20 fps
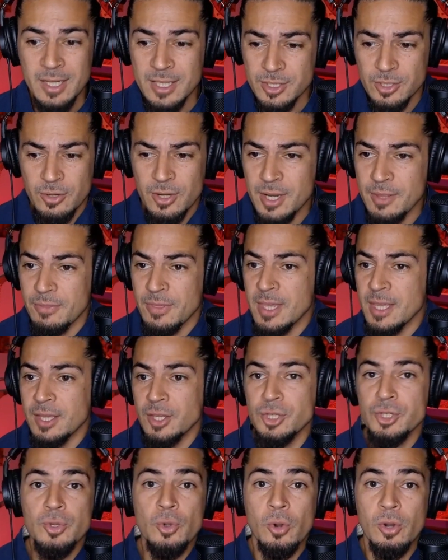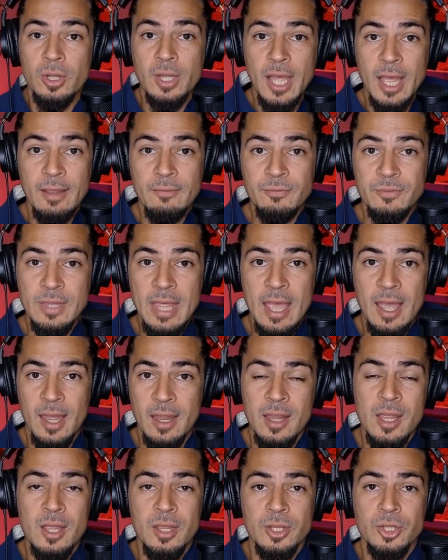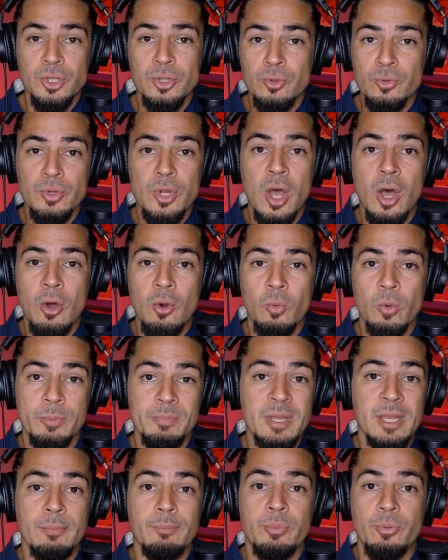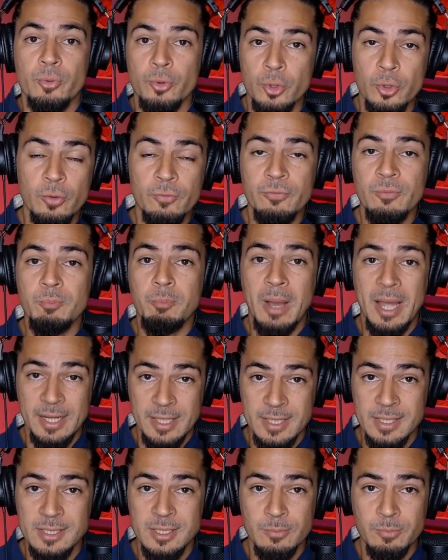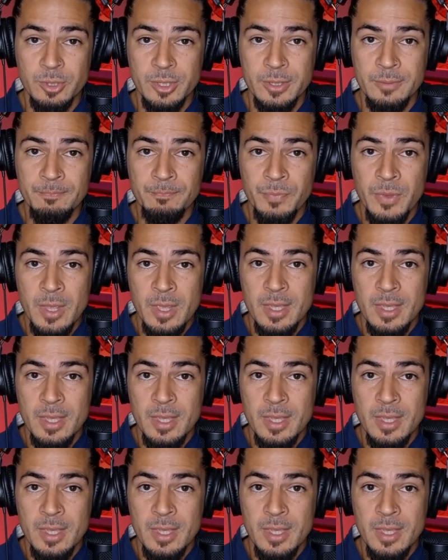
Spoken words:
Is there anything in your life that you know would be improved by discipline?